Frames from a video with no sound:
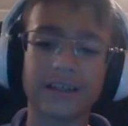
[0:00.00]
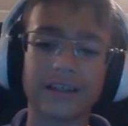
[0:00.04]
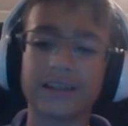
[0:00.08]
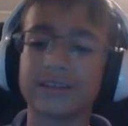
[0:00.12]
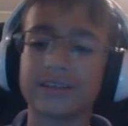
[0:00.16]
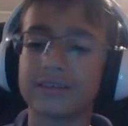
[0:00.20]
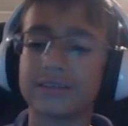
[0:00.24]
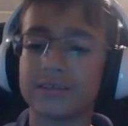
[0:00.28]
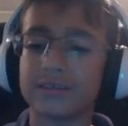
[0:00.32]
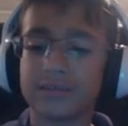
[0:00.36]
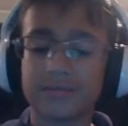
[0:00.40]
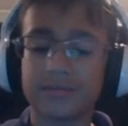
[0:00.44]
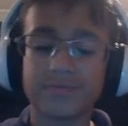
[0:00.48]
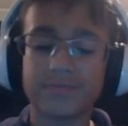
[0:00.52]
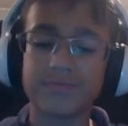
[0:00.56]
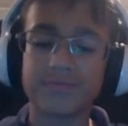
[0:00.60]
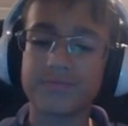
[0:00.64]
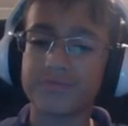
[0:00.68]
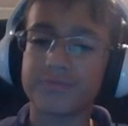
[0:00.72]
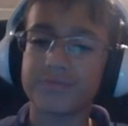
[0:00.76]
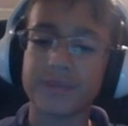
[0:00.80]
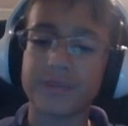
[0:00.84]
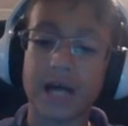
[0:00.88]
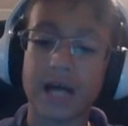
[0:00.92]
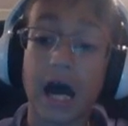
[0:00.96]
It,
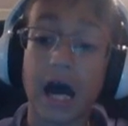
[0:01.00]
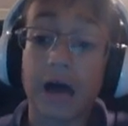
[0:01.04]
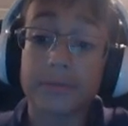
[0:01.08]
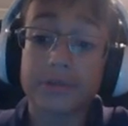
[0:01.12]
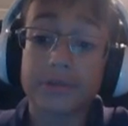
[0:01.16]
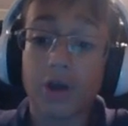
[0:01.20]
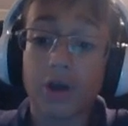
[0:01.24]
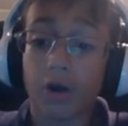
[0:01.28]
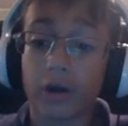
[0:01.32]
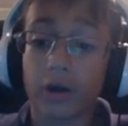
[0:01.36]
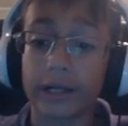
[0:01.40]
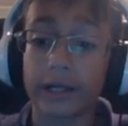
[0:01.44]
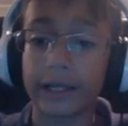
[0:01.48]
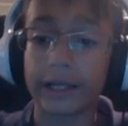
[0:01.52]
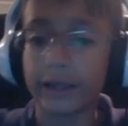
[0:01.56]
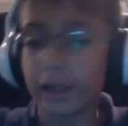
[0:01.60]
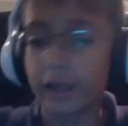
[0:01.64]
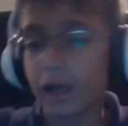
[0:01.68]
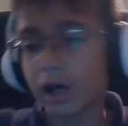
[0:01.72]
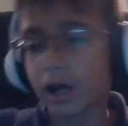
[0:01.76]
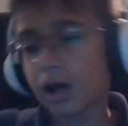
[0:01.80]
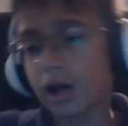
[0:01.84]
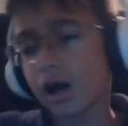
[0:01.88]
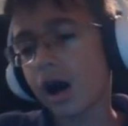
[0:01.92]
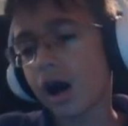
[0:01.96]
I'm sorry,
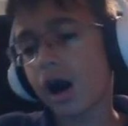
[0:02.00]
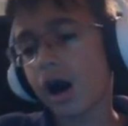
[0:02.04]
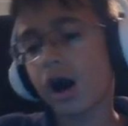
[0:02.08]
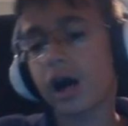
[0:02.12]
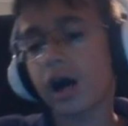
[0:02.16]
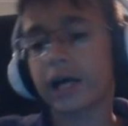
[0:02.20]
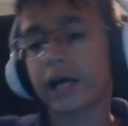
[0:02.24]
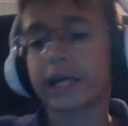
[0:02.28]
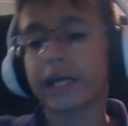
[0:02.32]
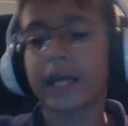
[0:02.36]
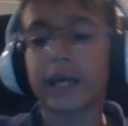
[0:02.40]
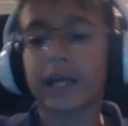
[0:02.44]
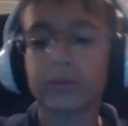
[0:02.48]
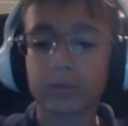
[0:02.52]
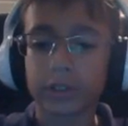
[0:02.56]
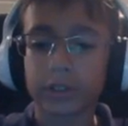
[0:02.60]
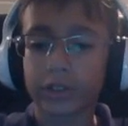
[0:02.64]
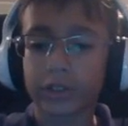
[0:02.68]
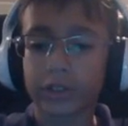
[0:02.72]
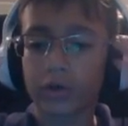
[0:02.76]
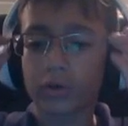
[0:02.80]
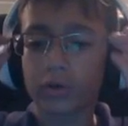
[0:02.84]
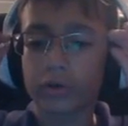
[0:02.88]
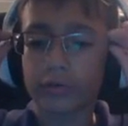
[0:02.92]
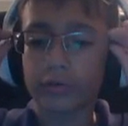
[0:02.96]
I can't
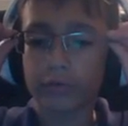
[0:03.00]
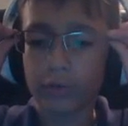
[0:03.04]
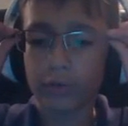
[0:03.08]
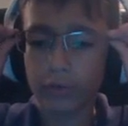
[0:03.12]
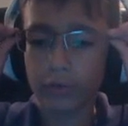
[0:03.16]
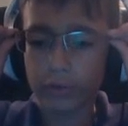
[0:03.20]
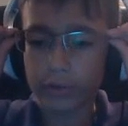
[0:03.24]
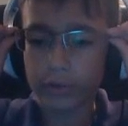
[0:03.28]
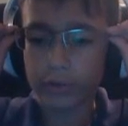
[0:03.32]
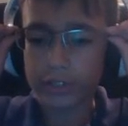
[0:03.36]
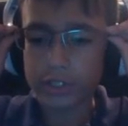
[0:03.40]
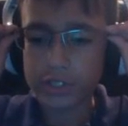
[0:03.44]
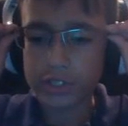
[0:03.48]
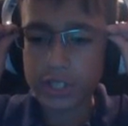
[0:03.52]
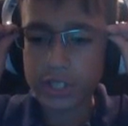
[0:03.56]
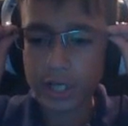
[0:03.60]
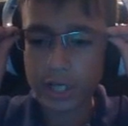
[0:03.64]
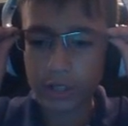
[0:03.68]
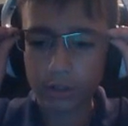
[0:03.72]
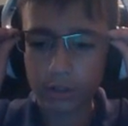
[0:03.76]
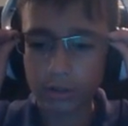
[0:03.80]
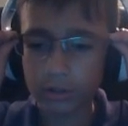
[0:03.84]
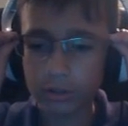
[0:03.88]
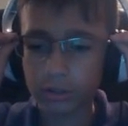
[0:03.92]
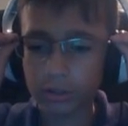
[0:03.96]
really go into further
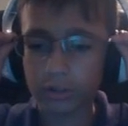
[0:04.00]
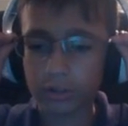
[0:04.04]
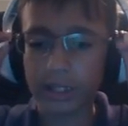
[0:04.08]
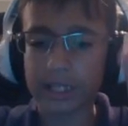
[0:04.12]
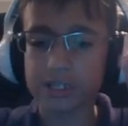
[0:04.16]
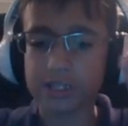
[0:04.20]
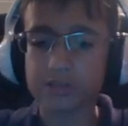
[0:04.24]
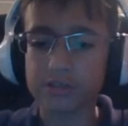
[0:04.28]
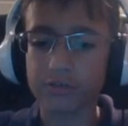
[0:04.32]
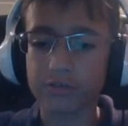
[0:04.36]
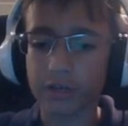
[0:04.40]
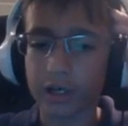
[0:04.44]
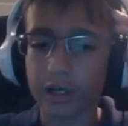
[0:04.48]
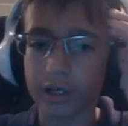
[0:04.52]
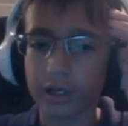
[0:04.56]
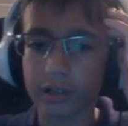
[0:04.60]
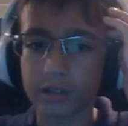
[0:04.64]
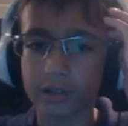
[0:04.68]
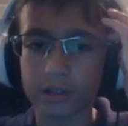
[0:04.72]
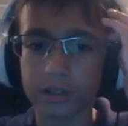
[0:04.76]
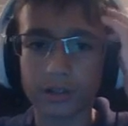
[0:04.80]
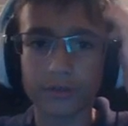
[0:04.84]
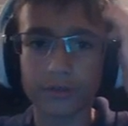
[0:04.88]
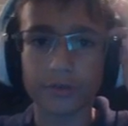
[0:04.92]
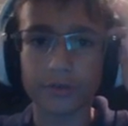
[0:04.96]
detail, classified
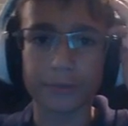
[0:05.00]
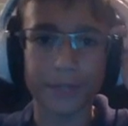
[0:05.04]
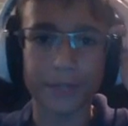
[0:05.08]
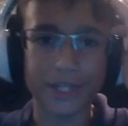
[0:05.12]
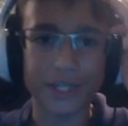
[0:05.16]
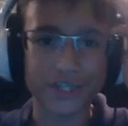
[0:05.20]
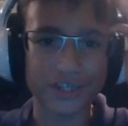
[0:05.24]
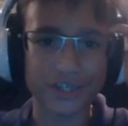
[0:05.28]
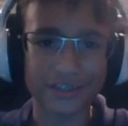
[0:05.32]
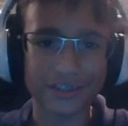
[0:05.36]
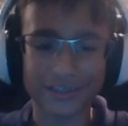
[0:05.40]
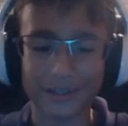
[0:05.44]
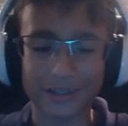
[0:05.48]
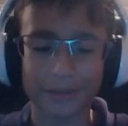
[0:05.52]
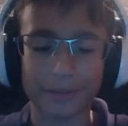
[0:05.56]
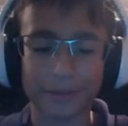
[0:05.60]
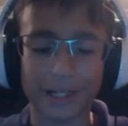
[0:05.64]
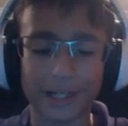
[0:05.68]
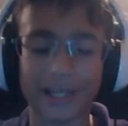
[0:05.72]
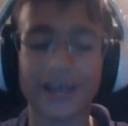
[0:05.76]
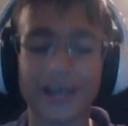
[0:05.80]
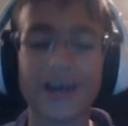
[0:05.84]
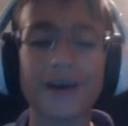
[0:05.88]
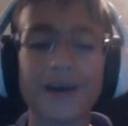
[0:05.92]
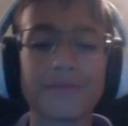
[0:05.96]
information. No, I'm
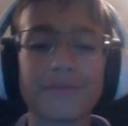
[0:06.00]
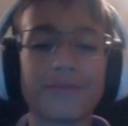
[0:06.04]
kidding.